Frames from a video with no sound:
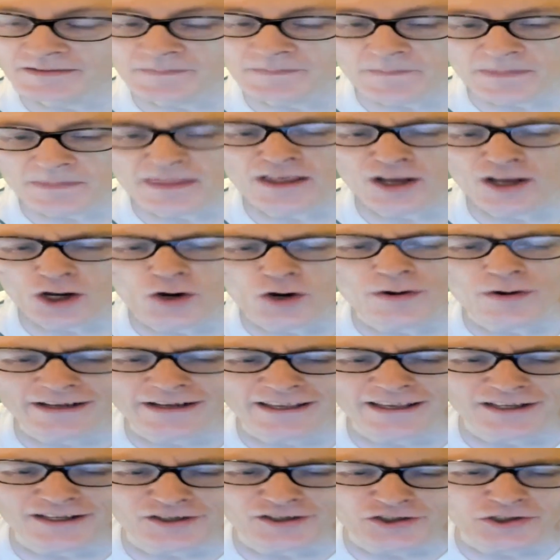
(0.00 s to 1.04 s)
the
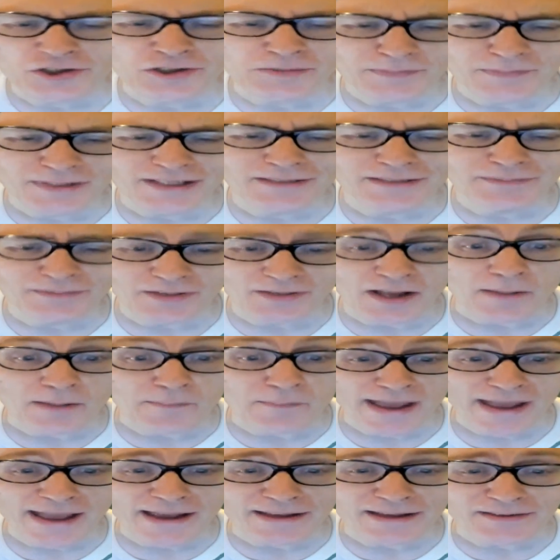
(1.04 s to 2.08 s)
hurricane should be
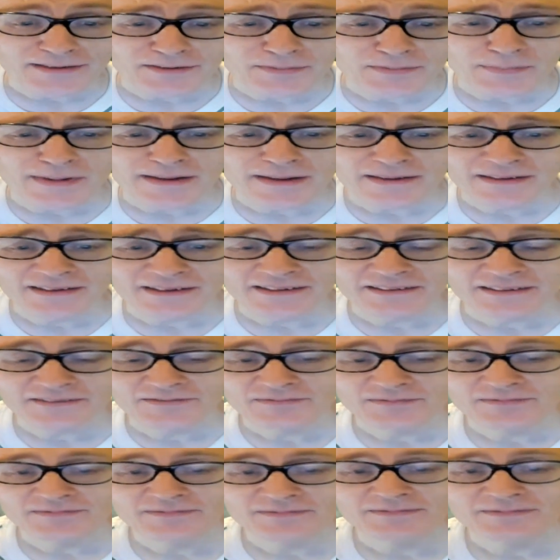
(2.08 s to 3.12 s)
passed by then.
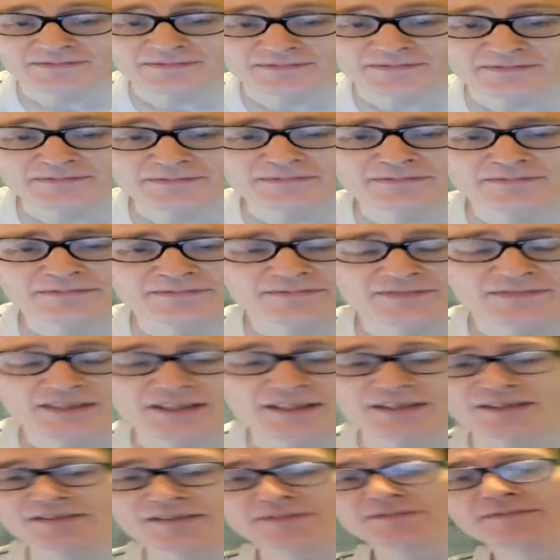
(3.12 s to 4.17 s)
You
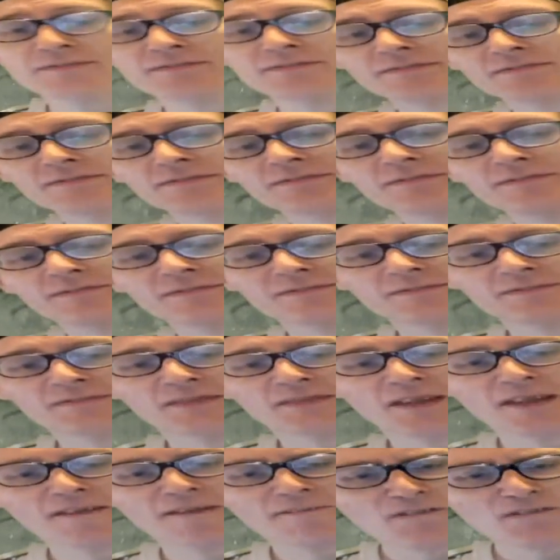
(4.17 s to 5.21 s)
know,
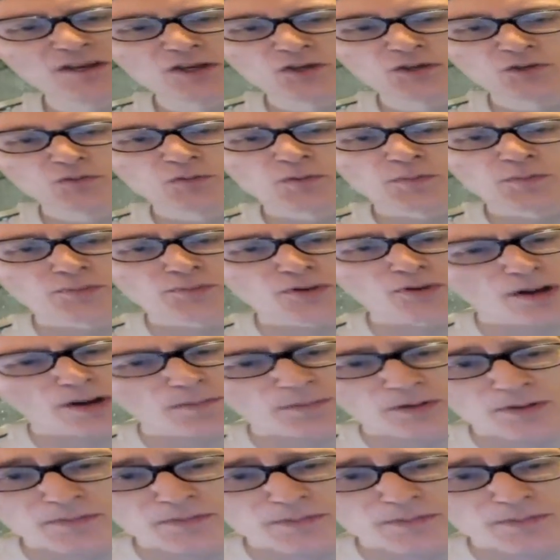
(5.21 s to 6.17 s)
the field will probably